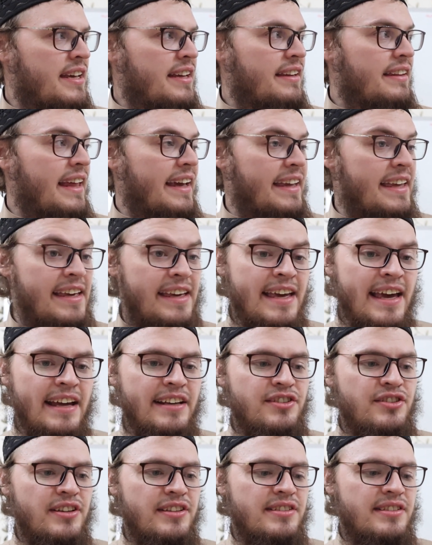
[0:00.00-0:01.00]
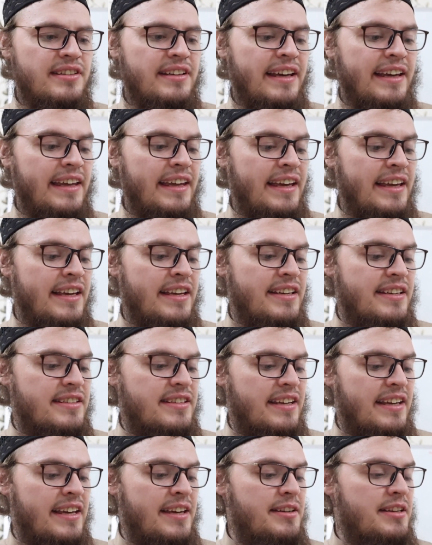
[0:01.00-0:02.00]
Like he can't just he
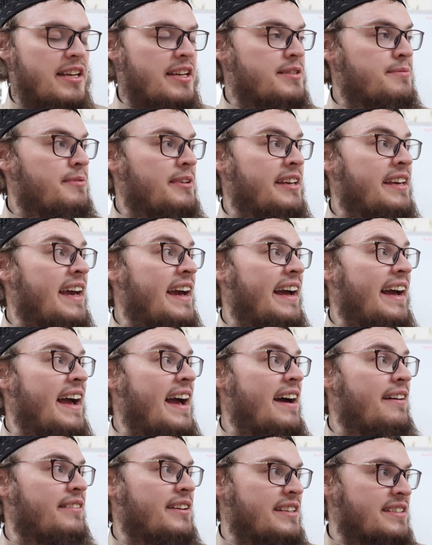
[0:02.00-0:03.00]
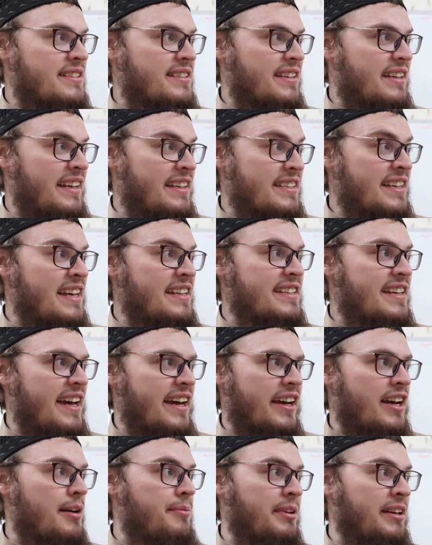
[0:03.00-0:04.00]
can't have his kids
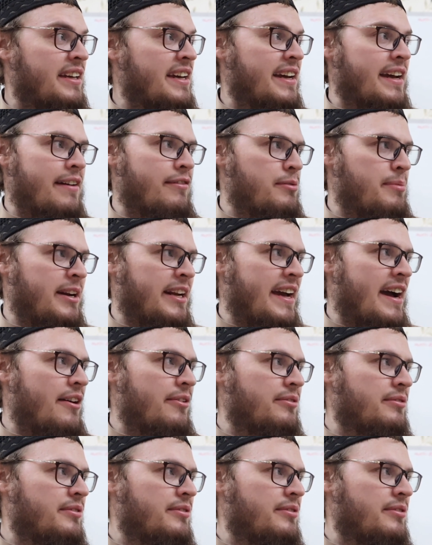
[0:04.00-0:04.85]
can't come and kick everybody out